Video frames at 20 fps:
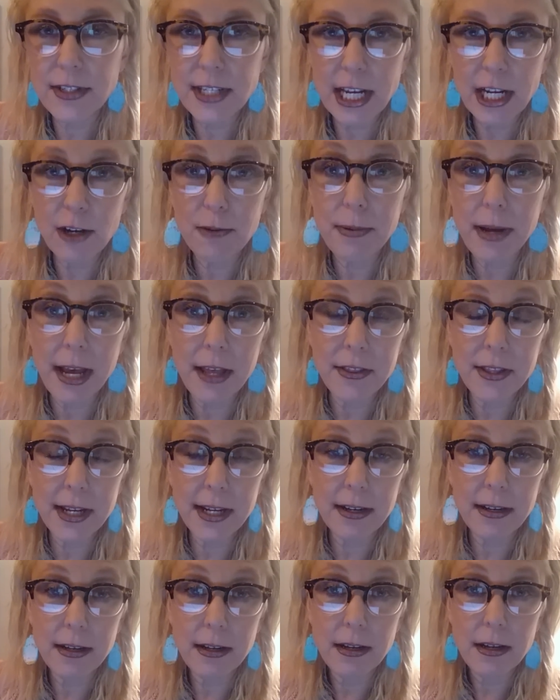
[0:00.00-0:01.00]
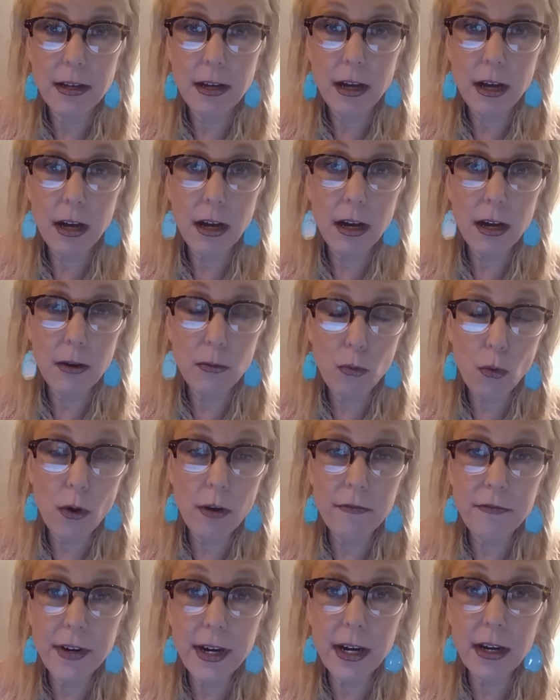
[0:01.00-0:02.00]
psychopathic uh,
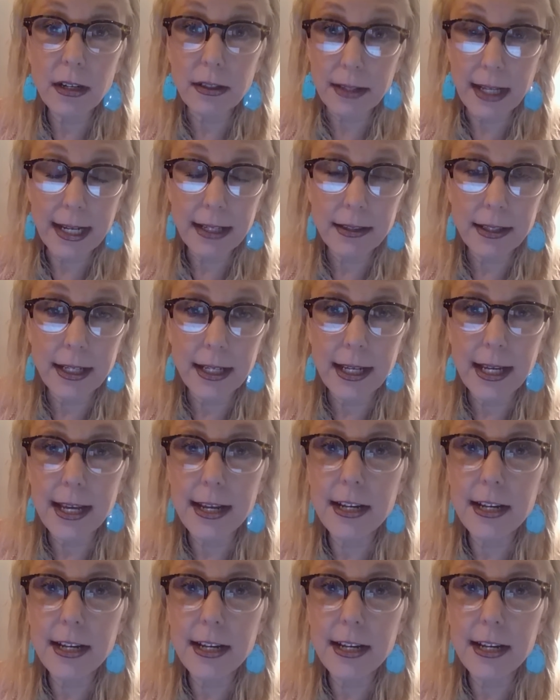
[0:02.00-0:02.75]
warfare lightly.